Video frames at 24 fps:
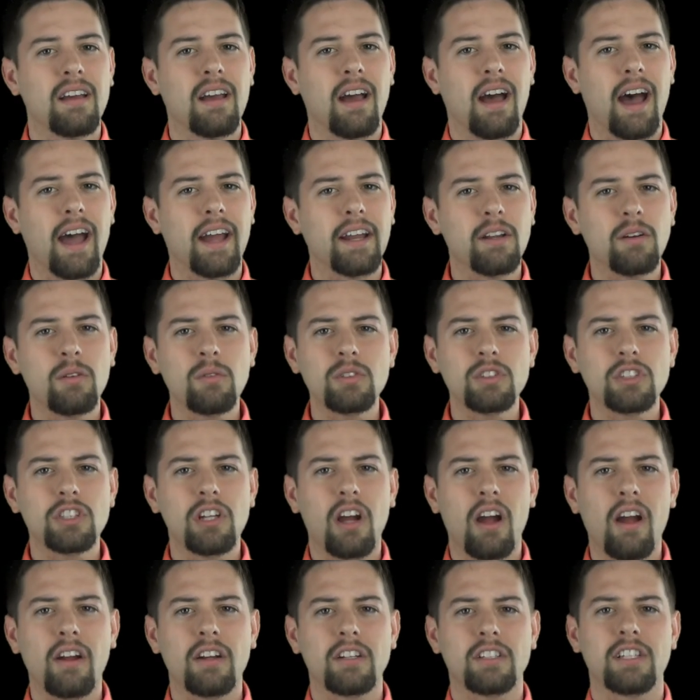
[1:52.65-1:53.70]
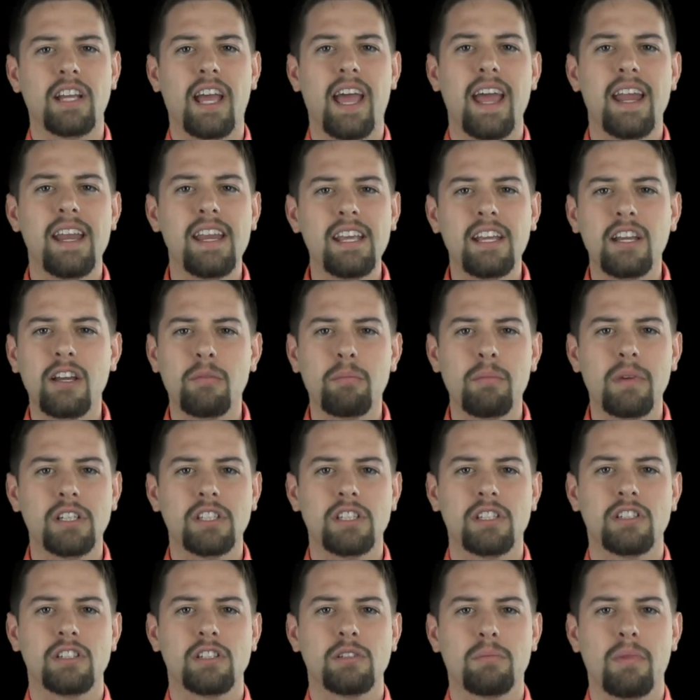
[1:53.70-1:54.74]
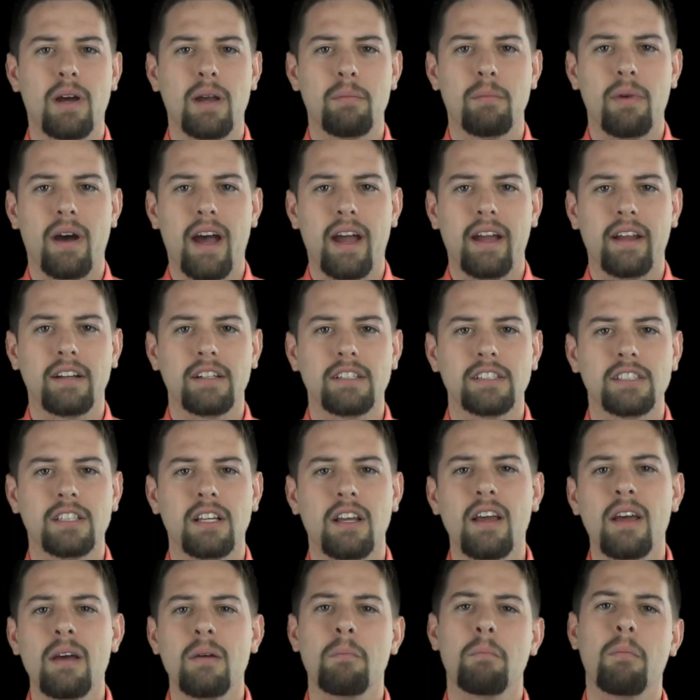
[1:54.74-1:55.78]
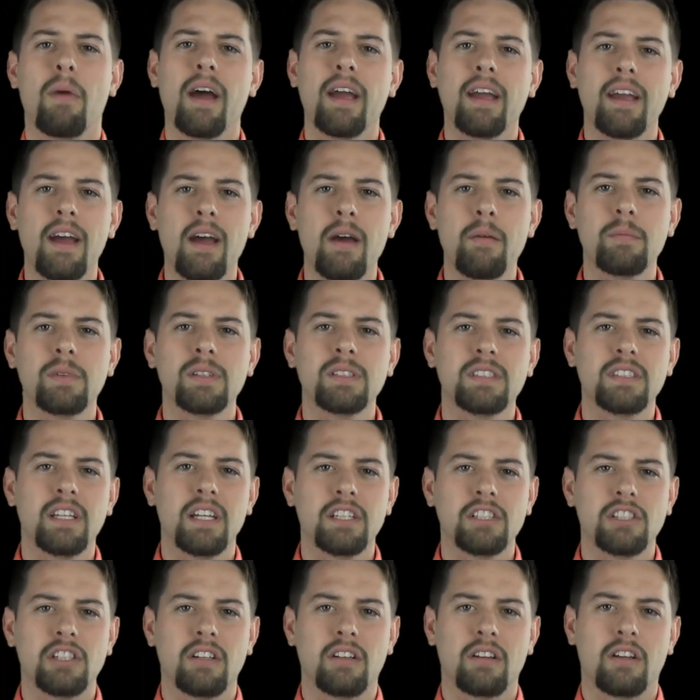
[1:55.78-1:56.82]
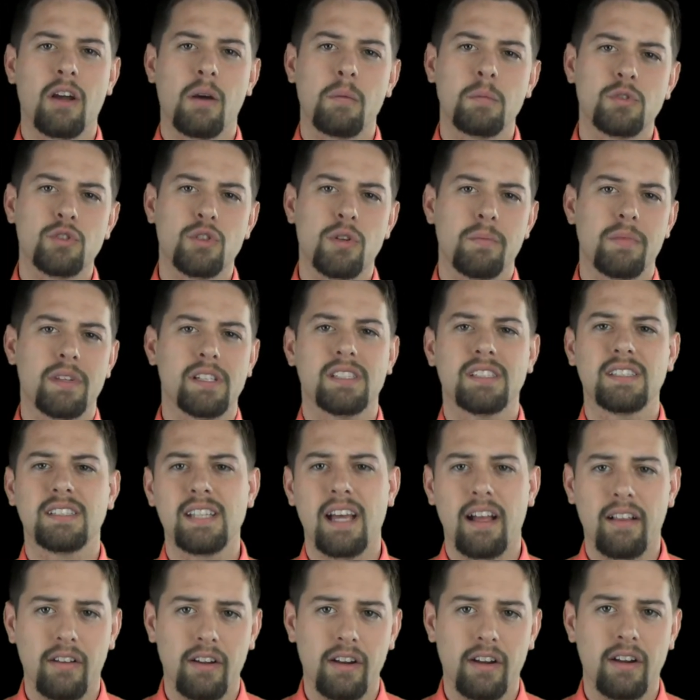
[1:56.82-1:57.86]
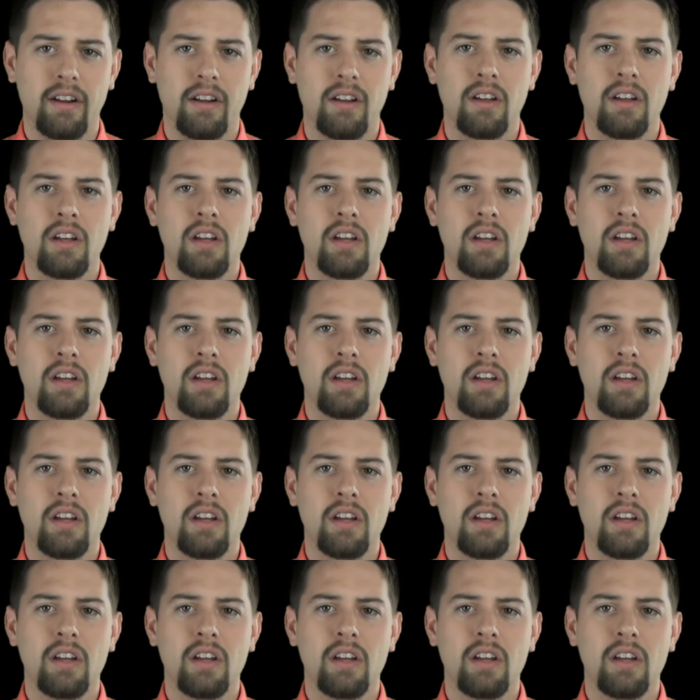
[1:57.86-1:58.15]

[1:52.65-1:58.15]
I don't charge any commission to my buyers. My compensation comes from the seller.